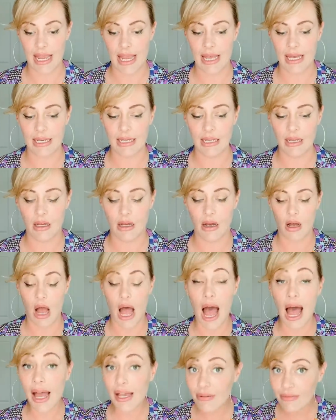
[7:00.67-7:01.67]
And
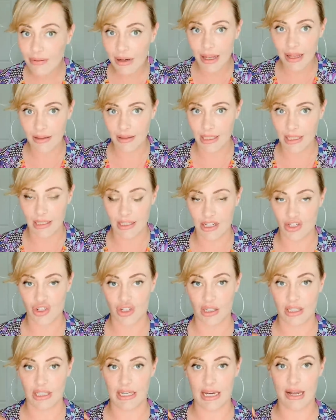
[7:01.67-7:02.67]
I read the
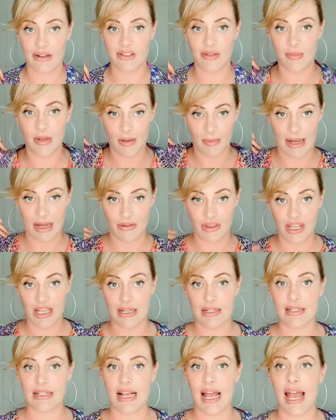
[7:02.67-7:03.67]
initial announcement about
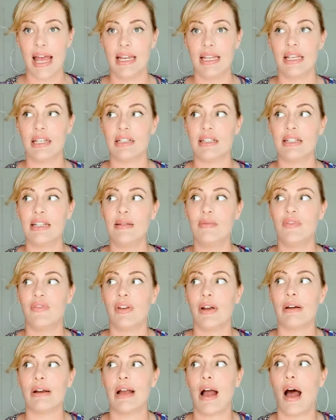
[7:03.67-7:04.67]
this and it seemed
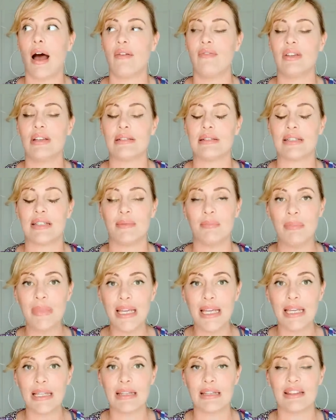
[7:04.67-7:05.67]
very obvious to
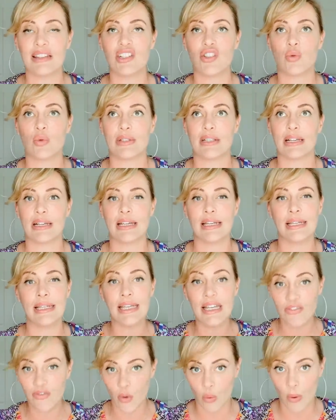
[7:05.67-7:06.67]
me that this was a
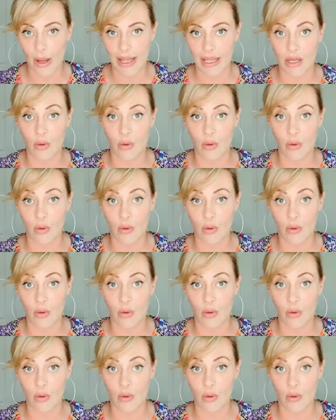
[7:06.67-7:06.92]
giveaway.